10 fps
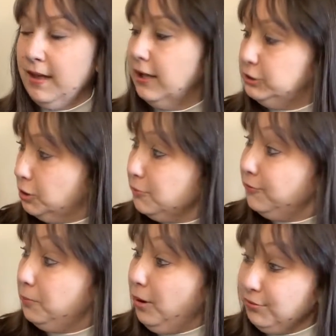A joke
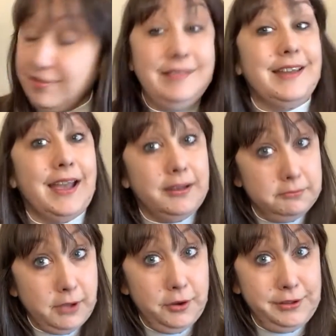for Boxing Day?
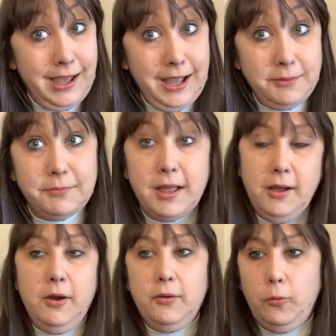Okay.
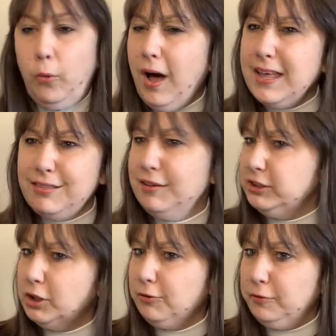Why is it
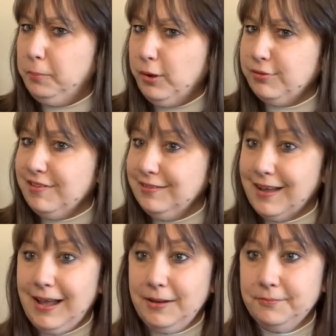a joke for Boxing
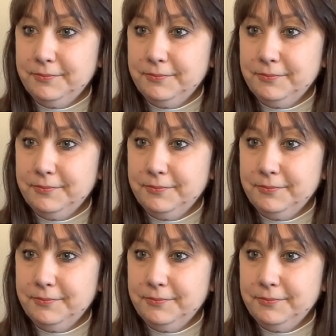Day?